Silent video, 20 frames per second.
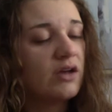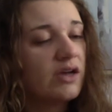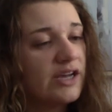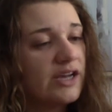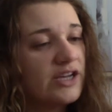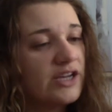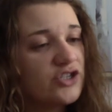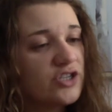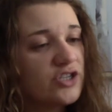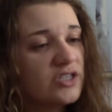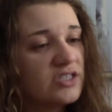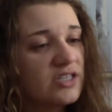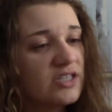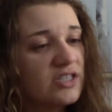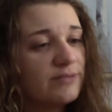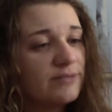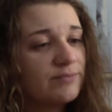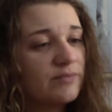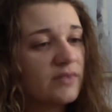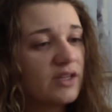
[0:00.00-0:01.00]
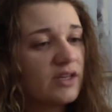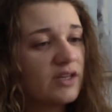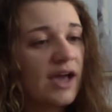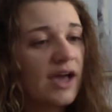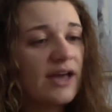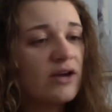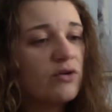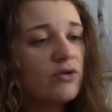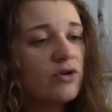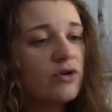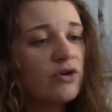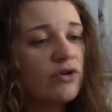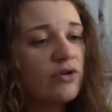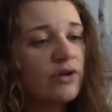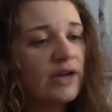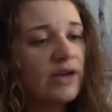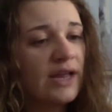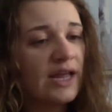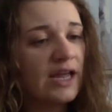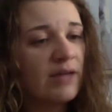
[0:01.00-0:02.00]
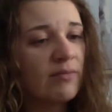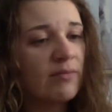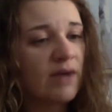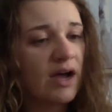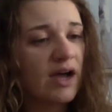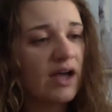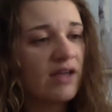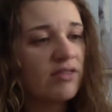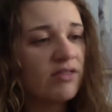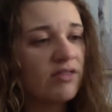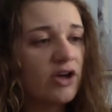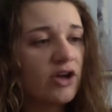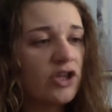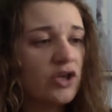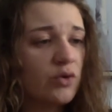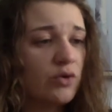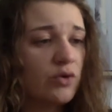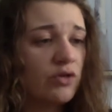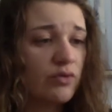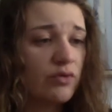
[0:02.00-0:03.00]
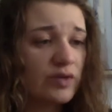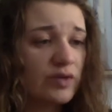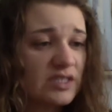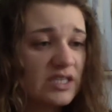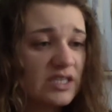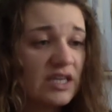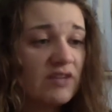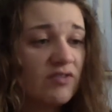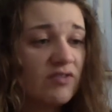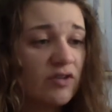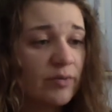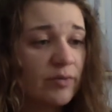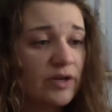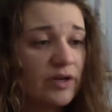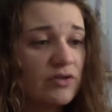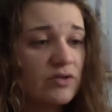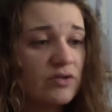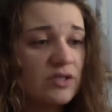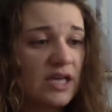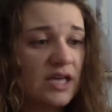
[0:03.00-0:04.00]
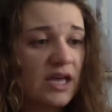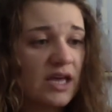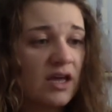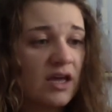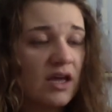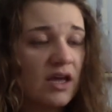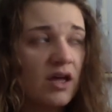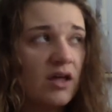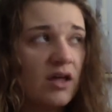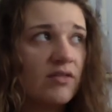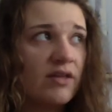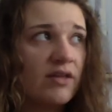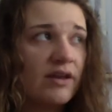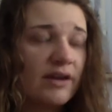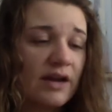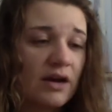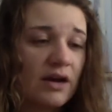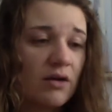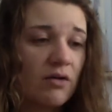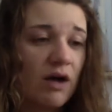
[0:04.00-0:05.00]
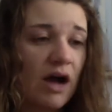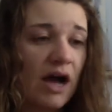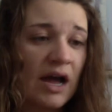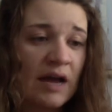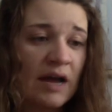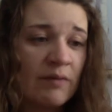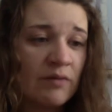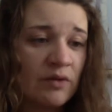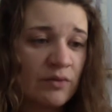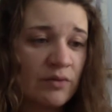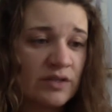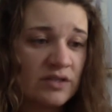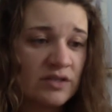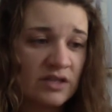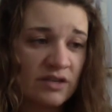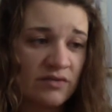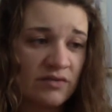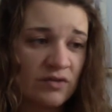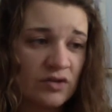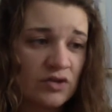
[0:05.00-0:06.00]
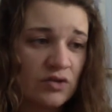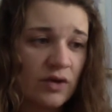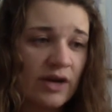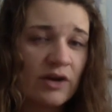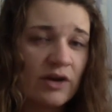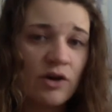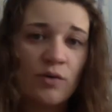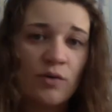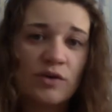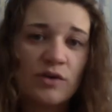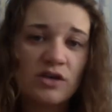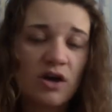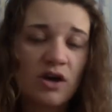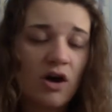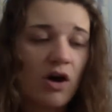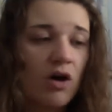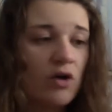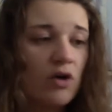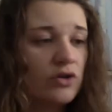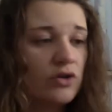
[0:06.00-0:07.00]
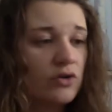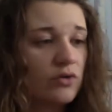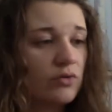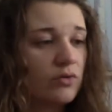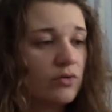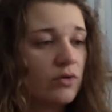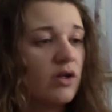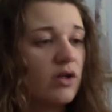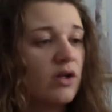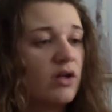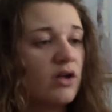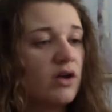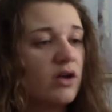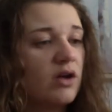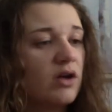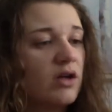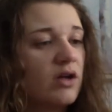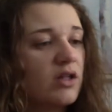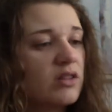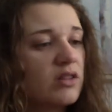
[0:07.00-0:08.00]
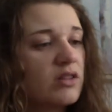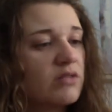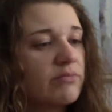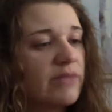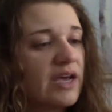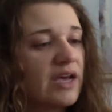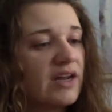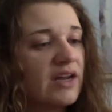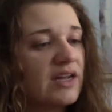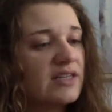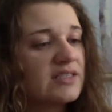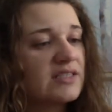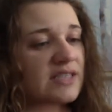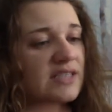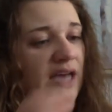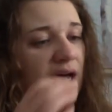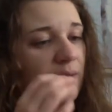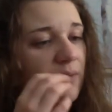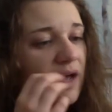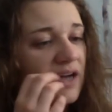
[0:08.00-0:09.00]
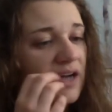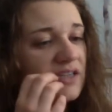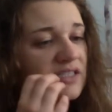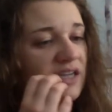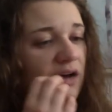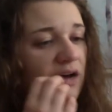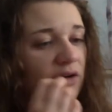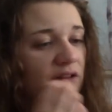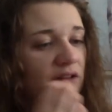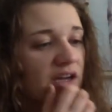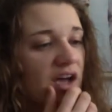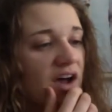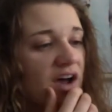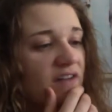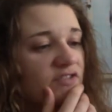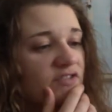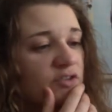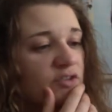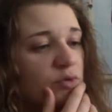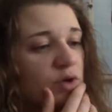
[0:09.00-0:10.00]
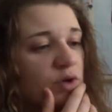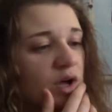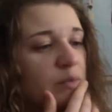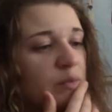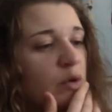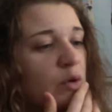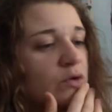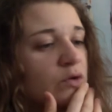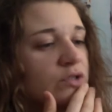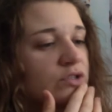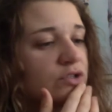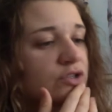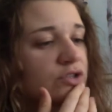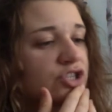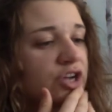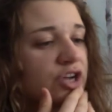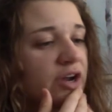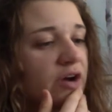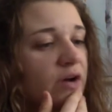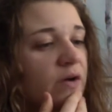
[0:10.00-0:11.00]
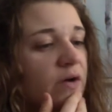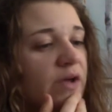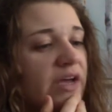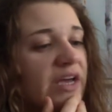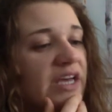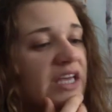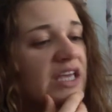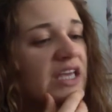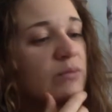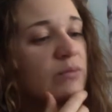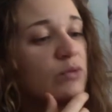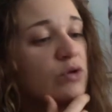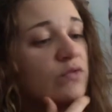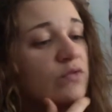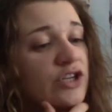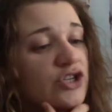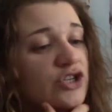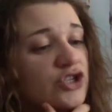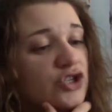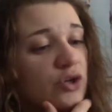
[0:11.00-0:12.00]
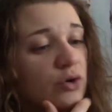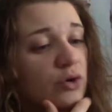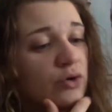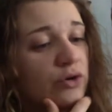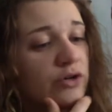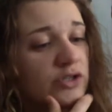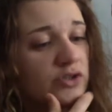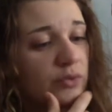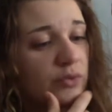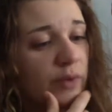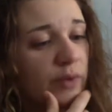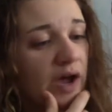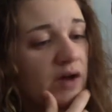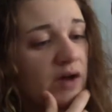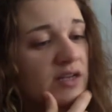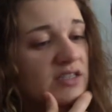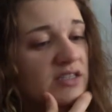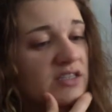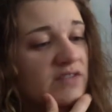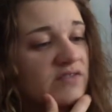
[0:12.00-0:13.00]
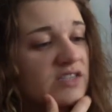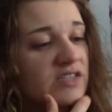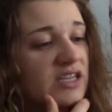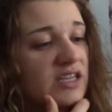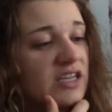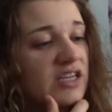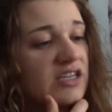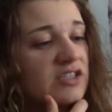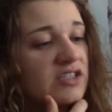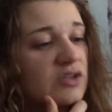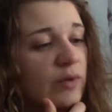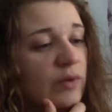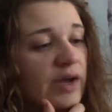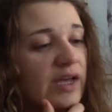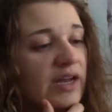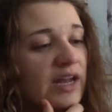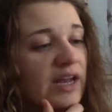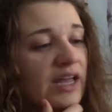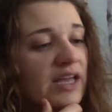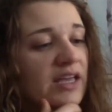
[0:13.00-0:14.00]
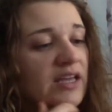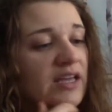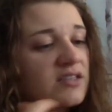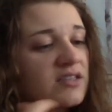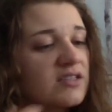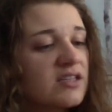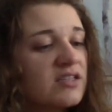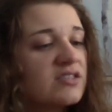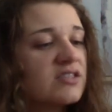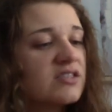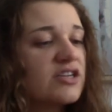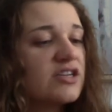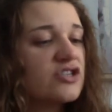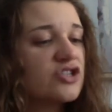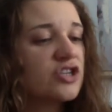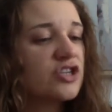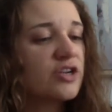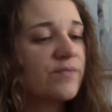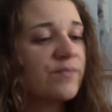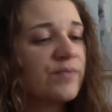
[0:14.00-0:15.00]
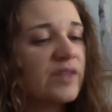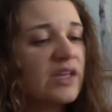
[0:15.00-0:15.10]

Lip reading: It's just that I don't know your name. I thought you were the receiver, but you say that now I'm the receiver, so I don't know what to call you. The man had sat back down in the comfortable upholstered chair. He moved his shoulders around as if to ease away an aching sensation.